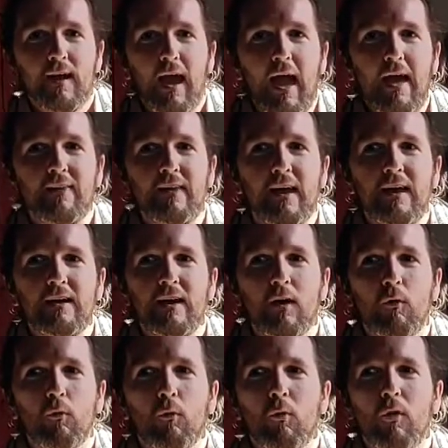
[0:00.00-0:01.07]
And then,
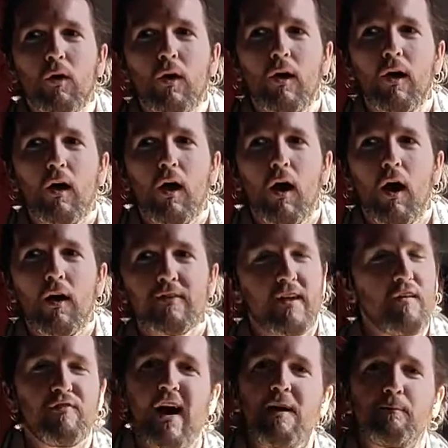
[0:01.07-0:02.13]

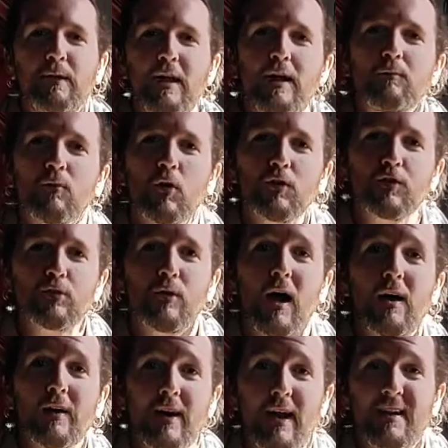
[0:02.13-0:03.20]
say 5 p.m. rolls
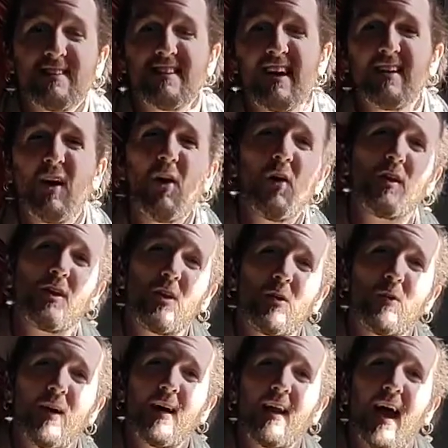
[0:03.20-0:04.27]
around and I decide, oh, you
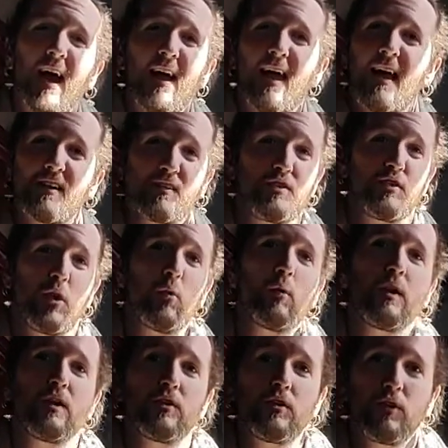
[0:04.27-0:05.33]
know what, I actually don't
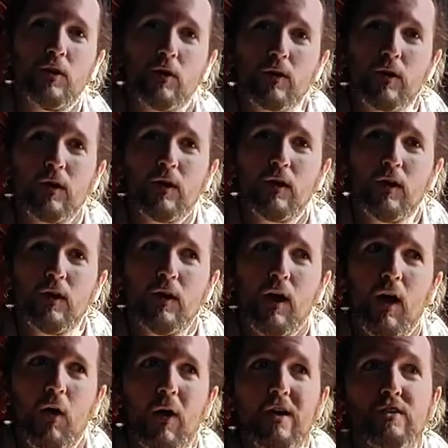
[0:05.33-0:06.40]
want to do yoga,
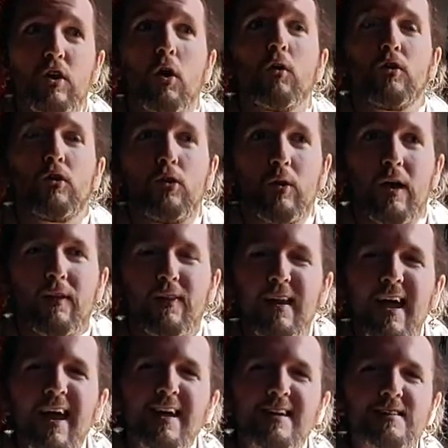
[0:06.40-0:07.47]
or I don't do it, then
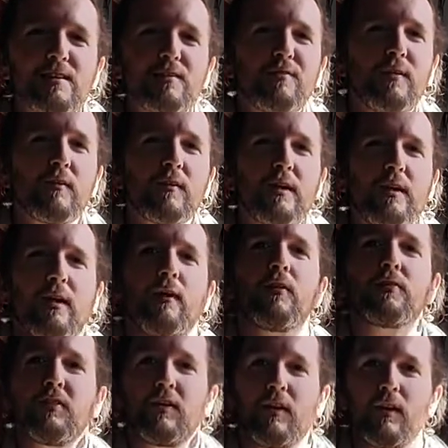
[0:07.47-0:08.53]
I actually feel
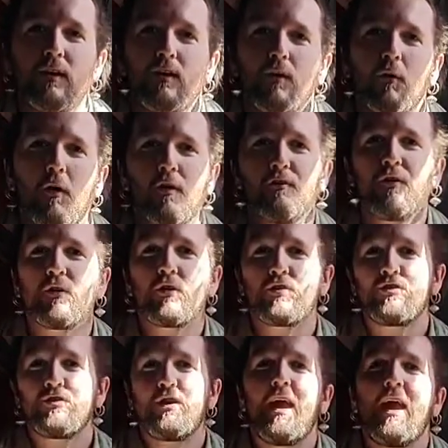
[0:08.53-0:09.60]
guilty, or I feel
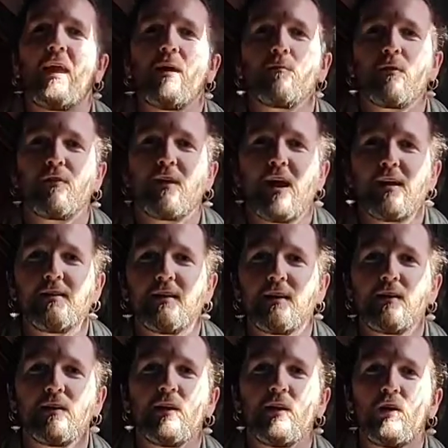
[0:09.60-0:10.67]
ashamed that I
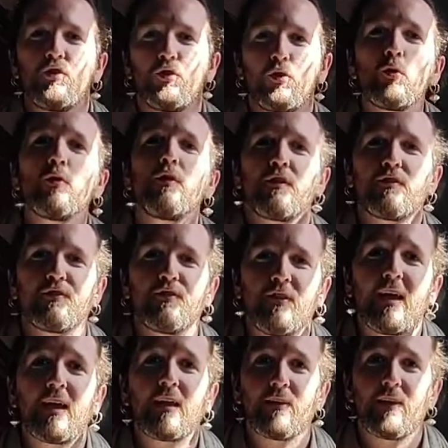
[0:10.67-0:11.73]
didn't do this
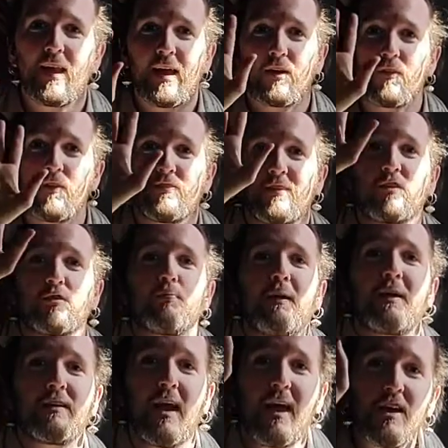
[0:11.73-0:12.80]
thing, this
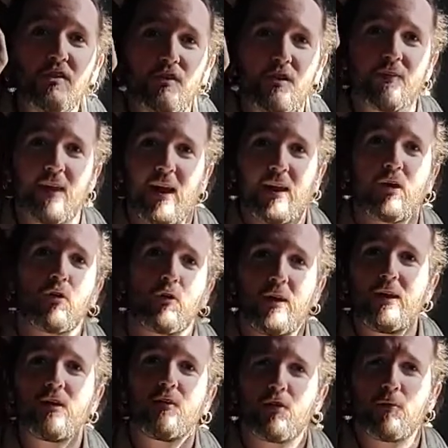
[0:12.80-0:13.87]
expectation that I
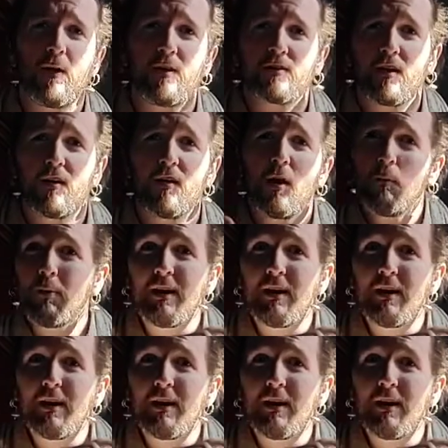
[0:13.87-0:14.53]
created for myself.